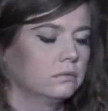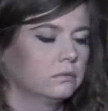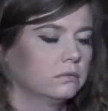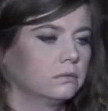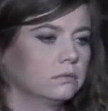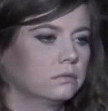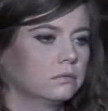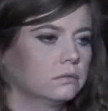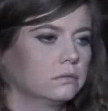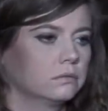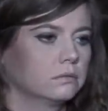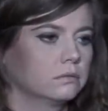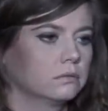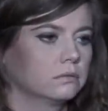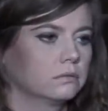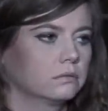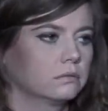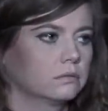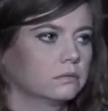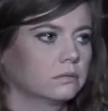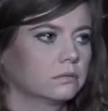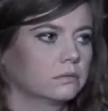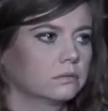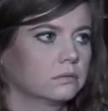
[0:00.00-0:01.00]

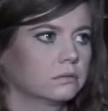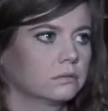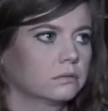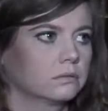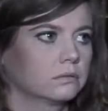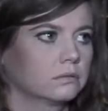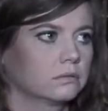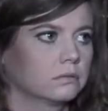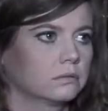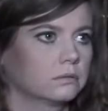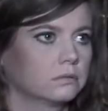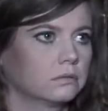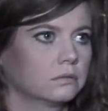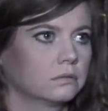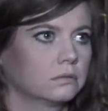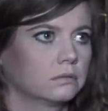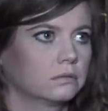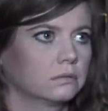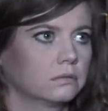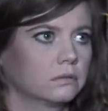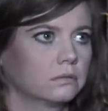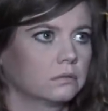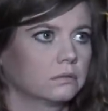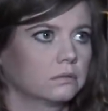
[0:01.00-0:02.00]

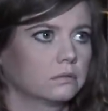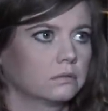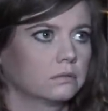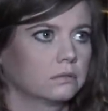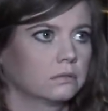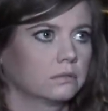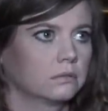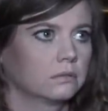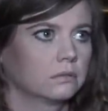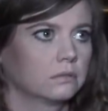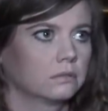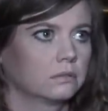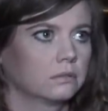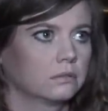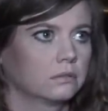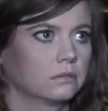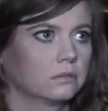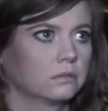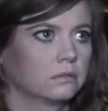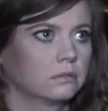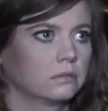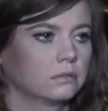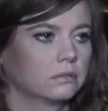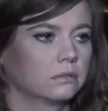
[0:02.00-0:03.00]

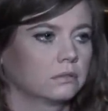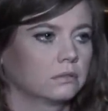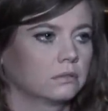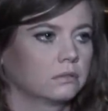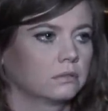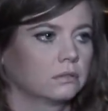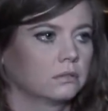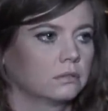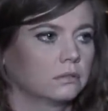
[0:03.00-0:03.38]
Nothing is said.